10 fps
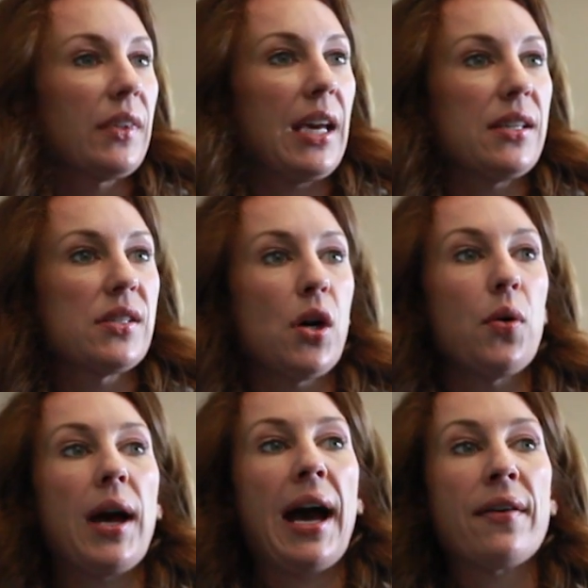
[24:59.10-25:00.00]
Okay,
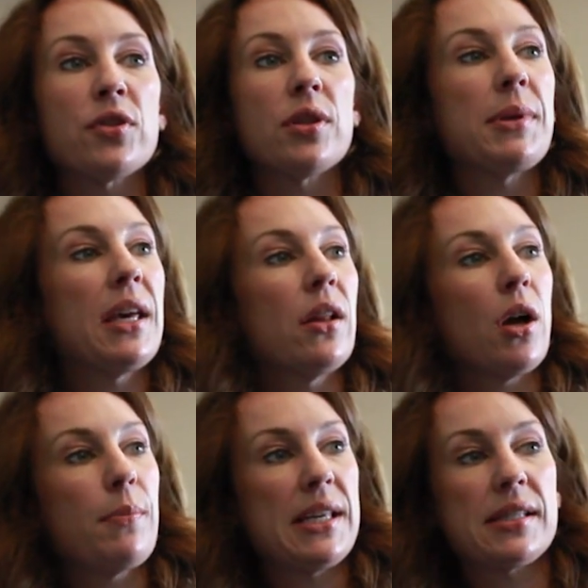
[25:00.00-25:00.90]
so after the
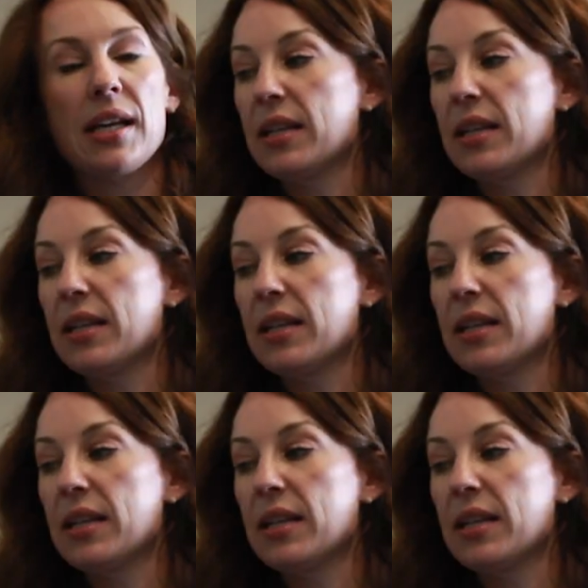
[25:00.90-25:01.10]
PLR baseline